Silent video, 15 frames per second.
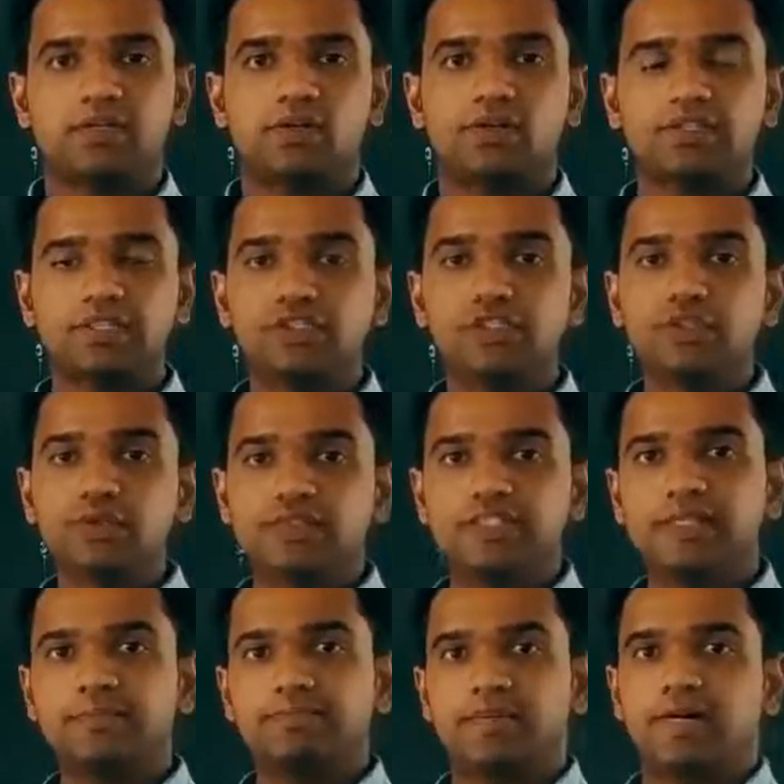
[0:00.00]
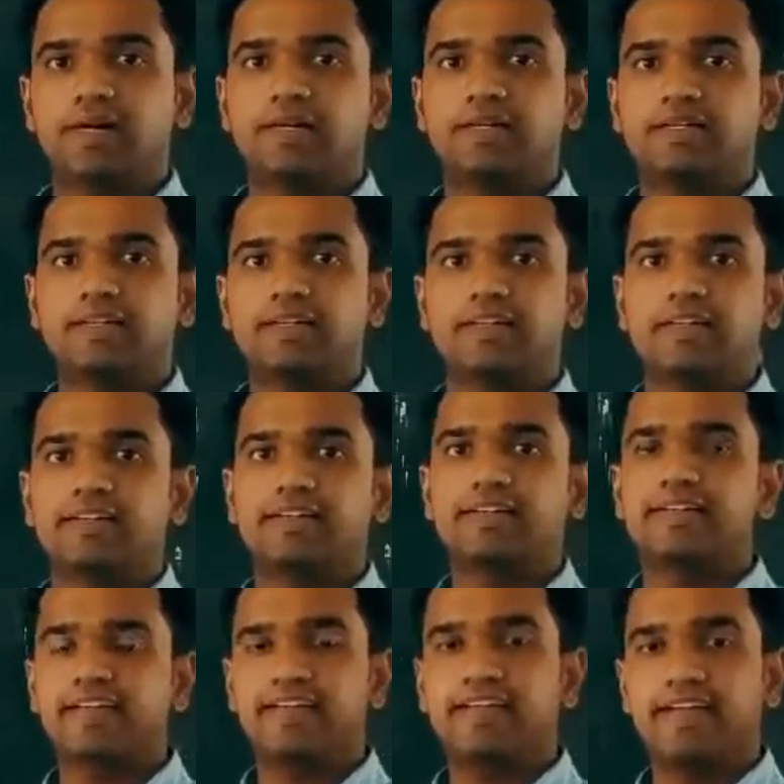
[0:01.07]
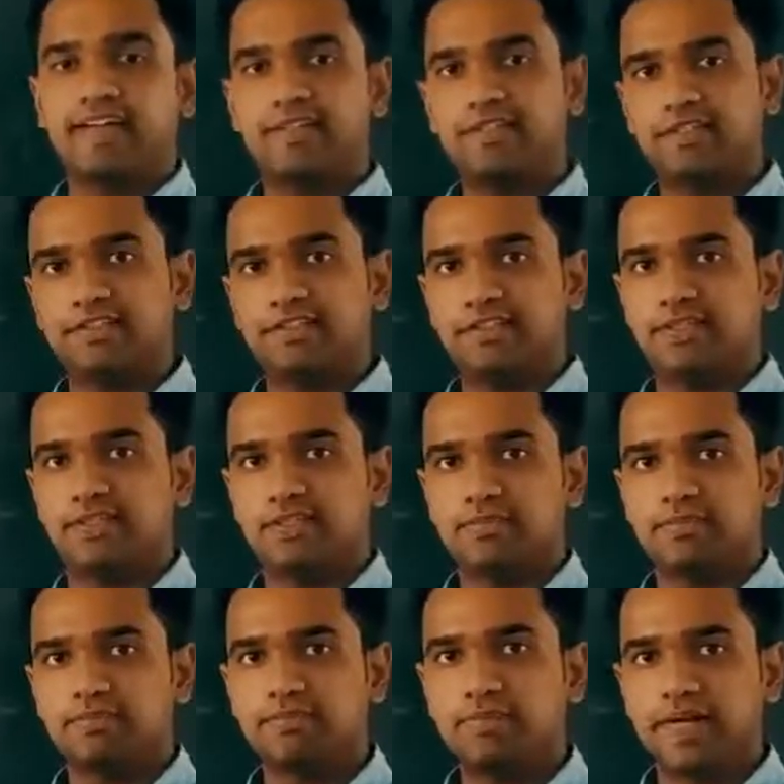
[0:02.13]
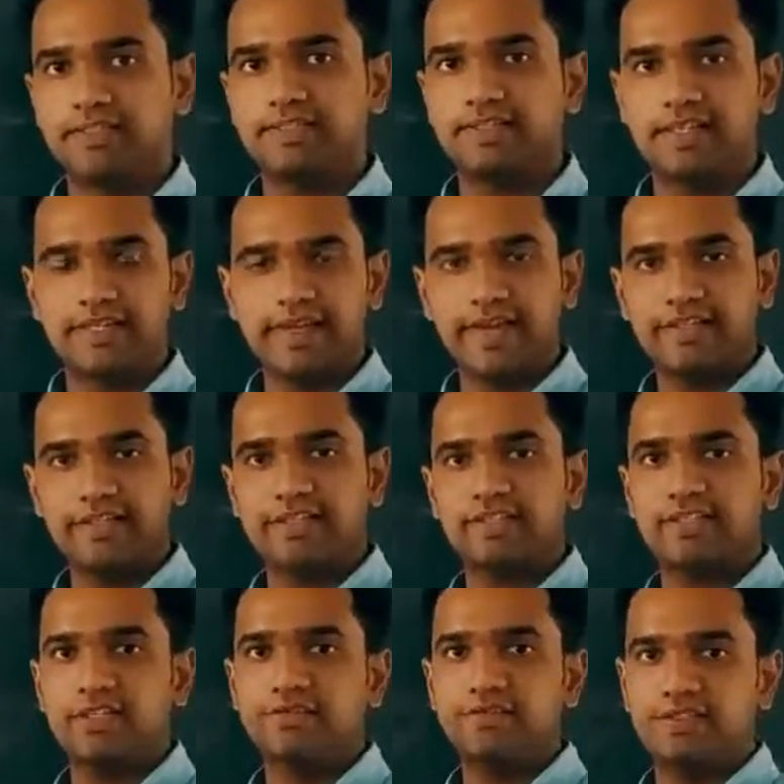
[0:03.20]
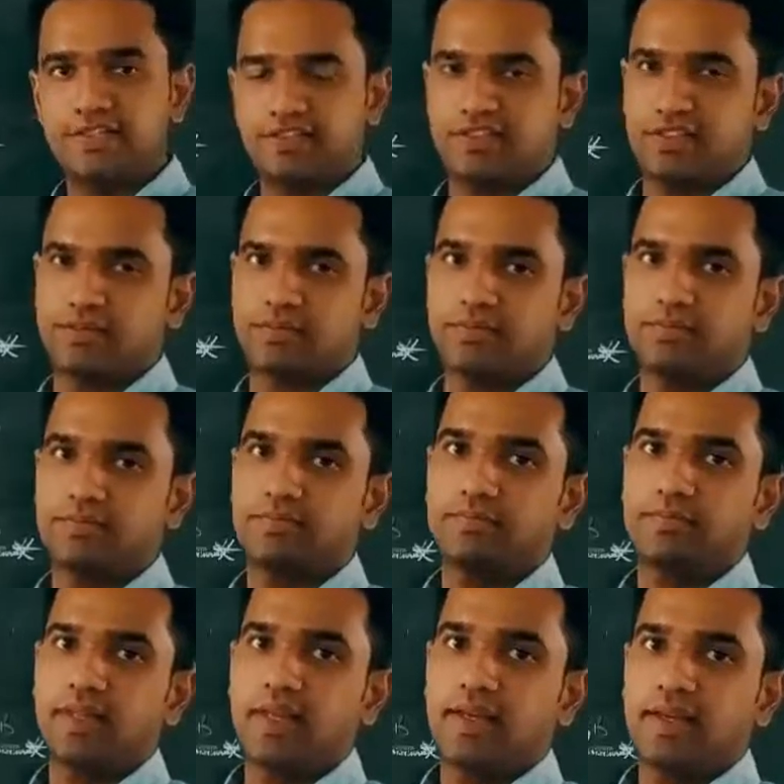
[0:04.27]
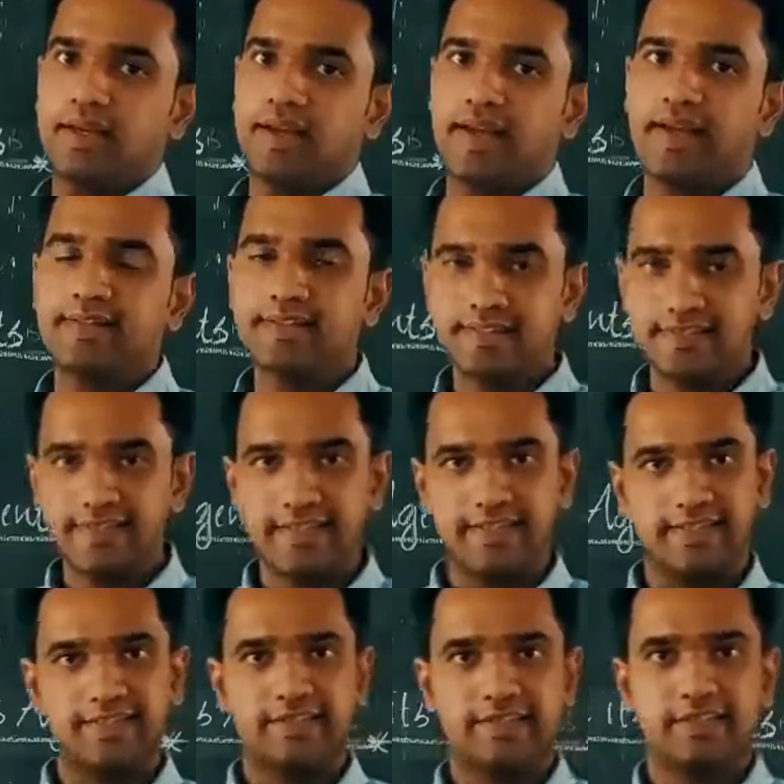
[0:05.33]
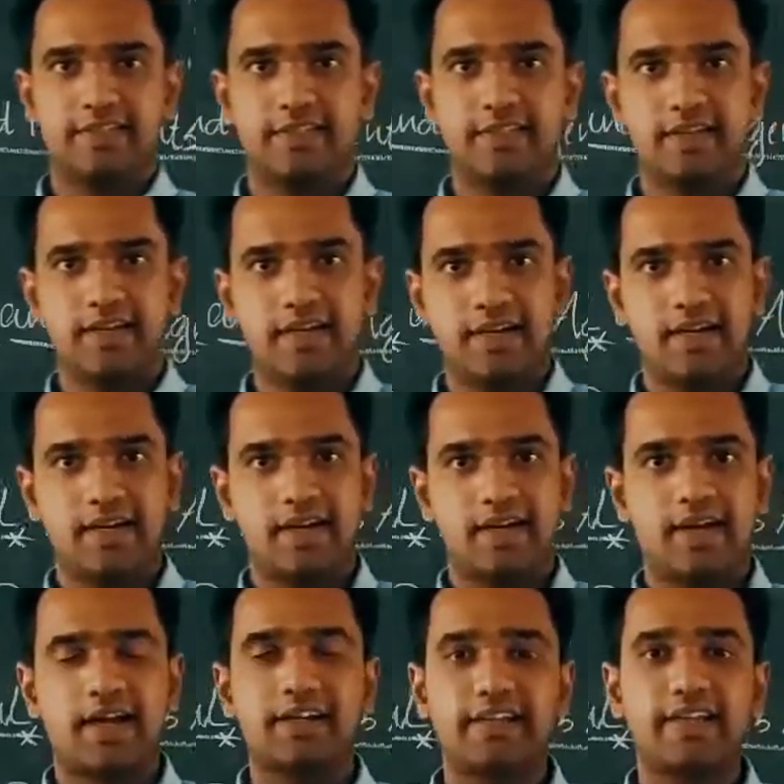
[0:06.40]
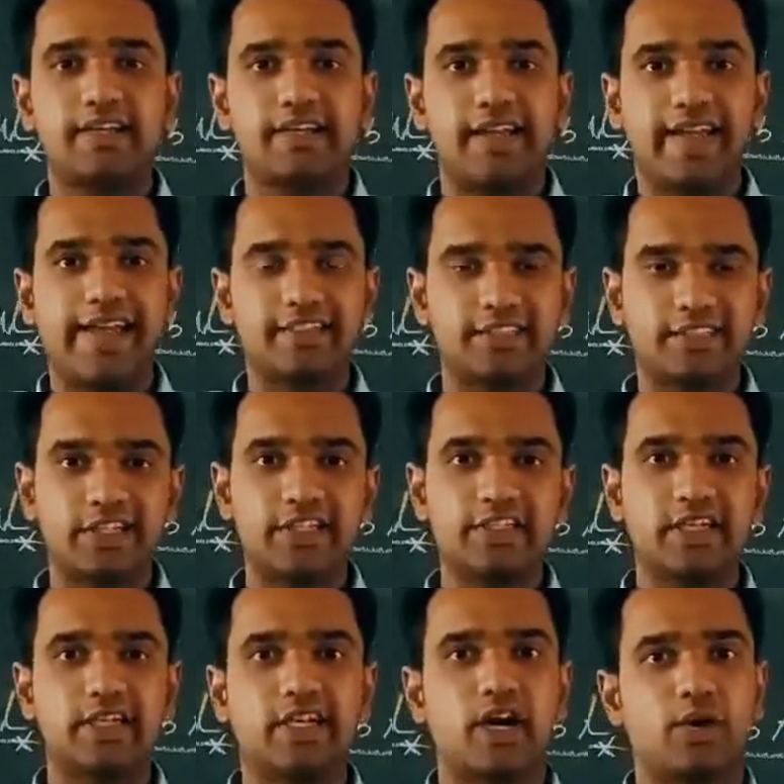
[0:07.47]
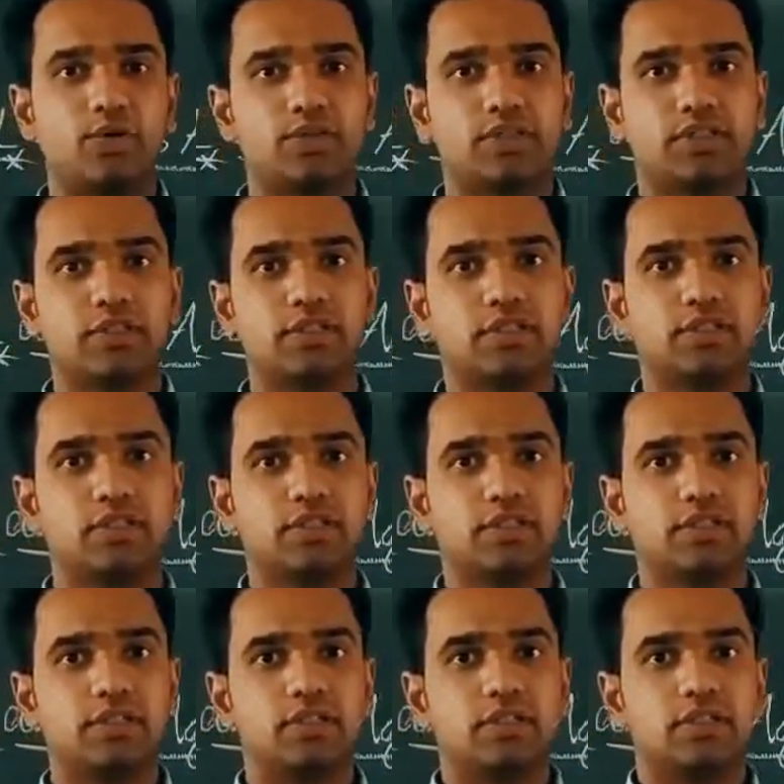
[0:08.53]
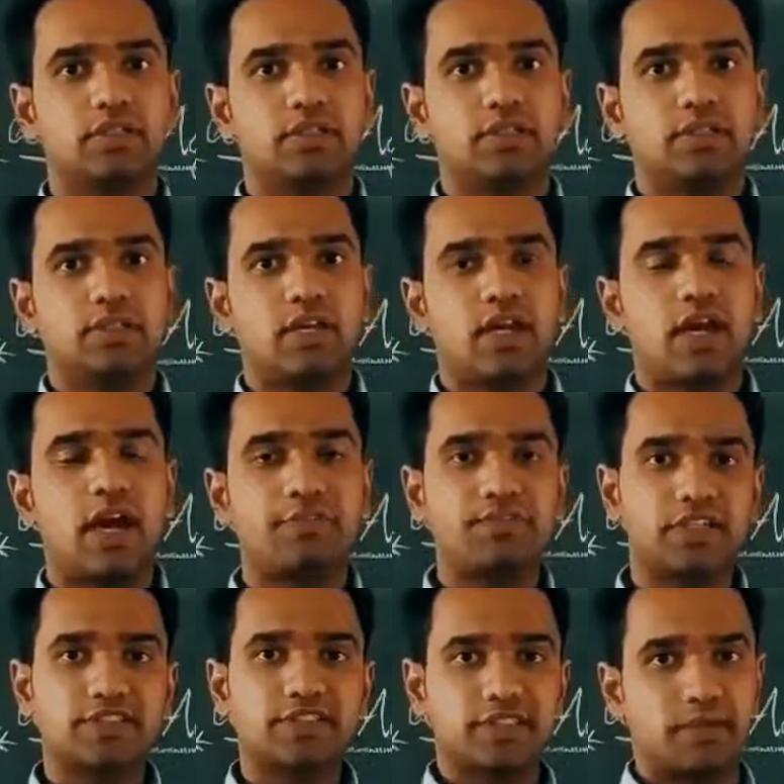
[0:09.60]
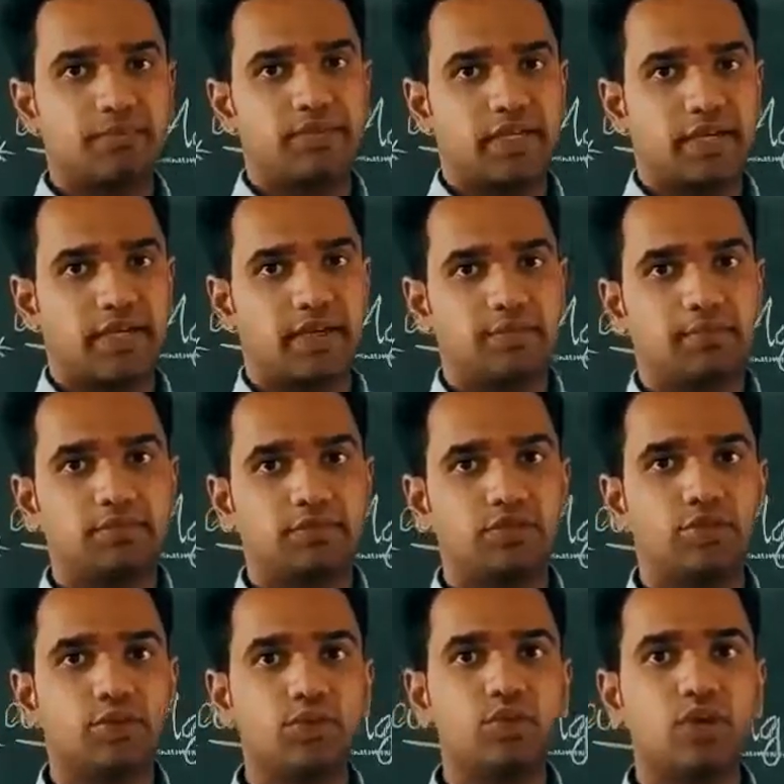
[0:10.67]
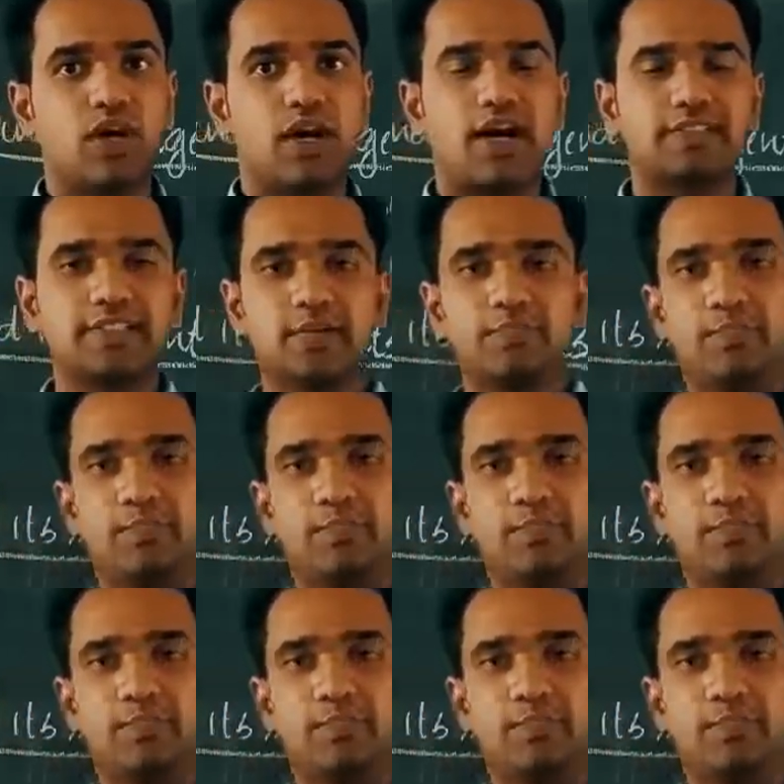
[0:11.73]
or the juicy part get digested by their digestive system, and the seeds are get excreted out after some time to other